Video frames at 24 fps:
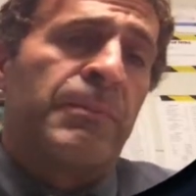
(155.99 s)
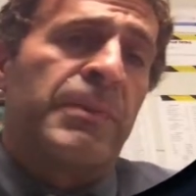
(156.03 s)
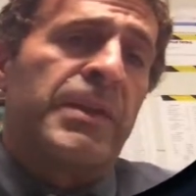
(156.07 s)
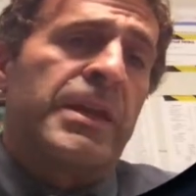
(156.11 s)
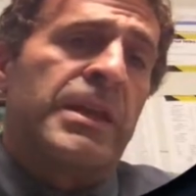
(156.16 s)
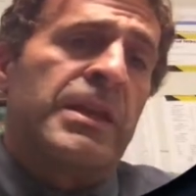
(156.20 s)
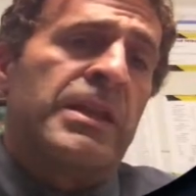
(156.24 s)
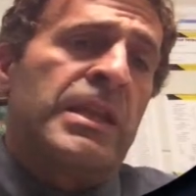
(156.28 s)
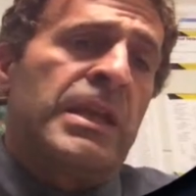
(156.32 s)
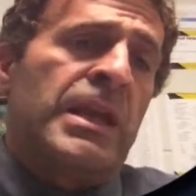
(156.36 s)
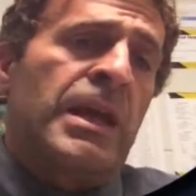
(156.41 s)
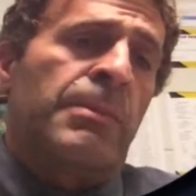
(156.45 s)

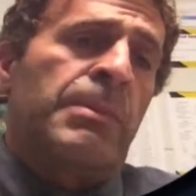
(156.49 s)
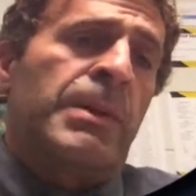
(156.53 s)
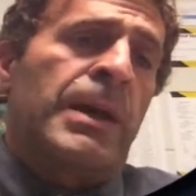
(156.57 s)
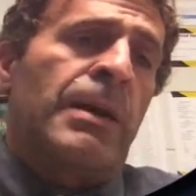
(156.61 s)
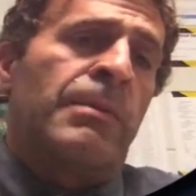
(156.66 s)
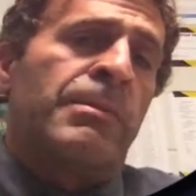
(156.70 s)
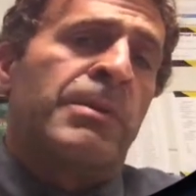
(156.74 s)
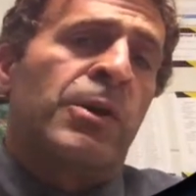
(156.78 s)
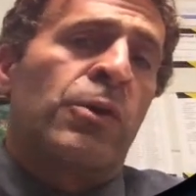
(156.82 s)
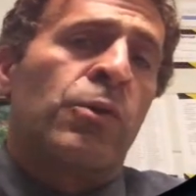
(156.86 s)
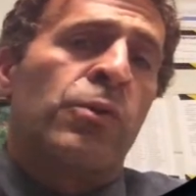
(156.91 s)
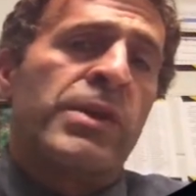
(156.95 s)
in the
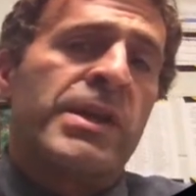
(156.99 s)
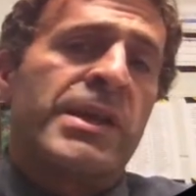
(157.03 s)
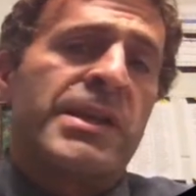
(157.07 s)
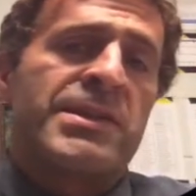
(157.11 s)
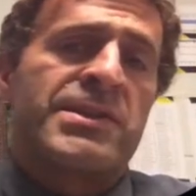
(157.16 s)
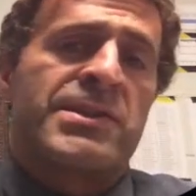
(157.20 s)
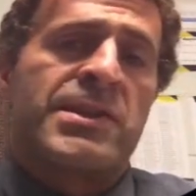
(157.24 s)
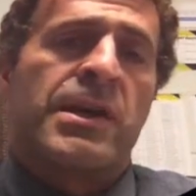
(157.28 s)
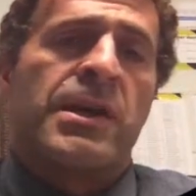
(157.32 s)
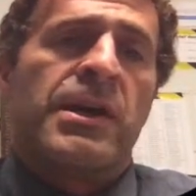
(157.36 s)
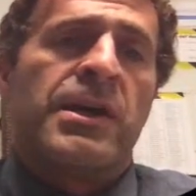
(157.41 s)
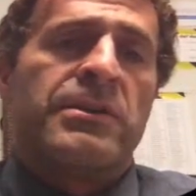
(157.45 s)
upcoming
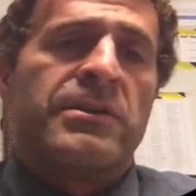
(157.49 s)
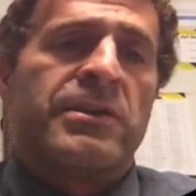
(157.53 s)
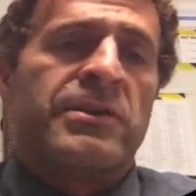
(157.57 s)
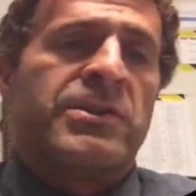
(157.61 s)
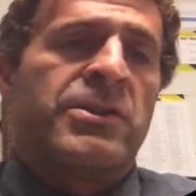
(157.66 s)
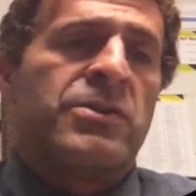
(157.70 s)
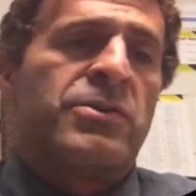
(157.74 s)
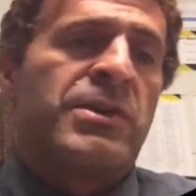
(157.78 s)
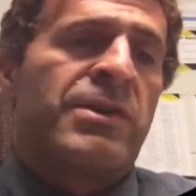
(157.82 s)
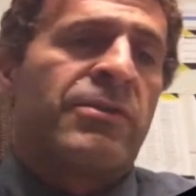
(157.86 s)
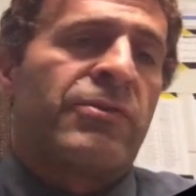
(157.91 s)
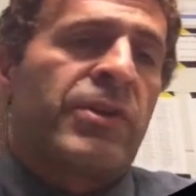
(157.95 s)
weeks to
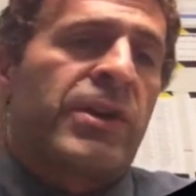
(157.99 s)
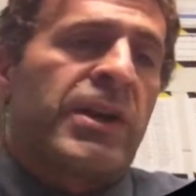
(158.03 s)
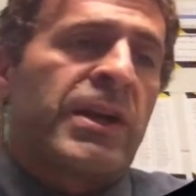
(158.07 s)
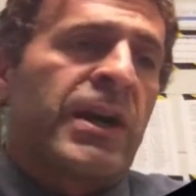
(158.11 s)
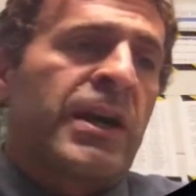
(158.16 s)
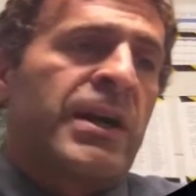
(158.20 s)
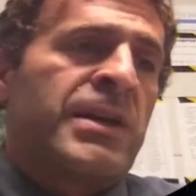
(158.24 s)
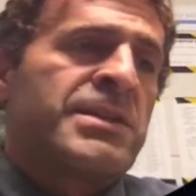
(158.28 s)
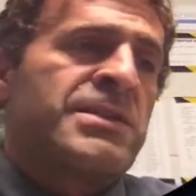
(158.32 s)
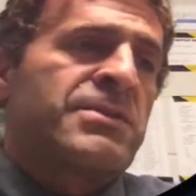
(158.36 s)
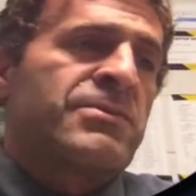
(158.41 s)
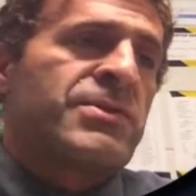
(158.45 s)
do different
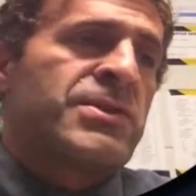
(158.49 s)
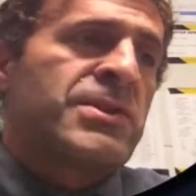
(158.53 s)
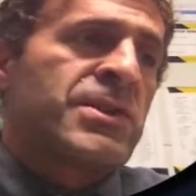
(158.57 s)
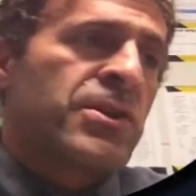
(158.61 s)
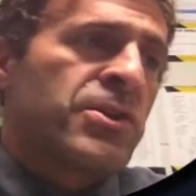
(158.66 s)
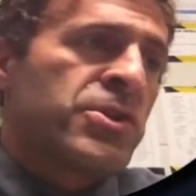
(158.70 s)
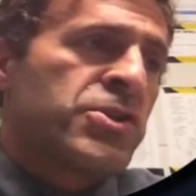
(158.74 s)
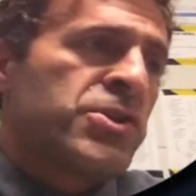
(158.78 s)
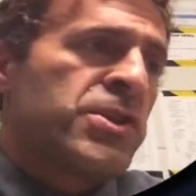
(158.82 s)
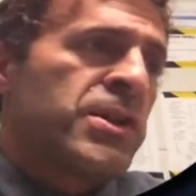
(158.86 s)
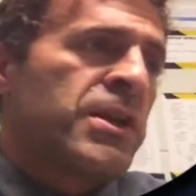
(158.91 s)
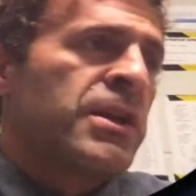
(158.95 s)
kinds of
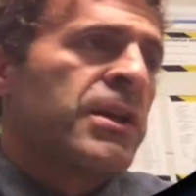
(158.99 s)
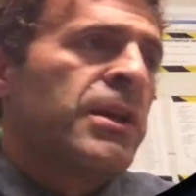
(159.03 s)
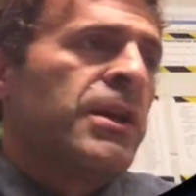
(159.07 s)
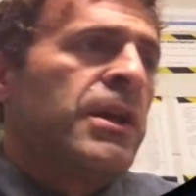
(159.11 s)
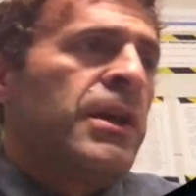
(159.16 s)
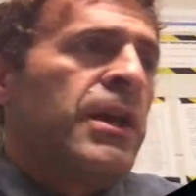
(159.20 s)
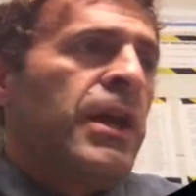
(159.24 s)
searching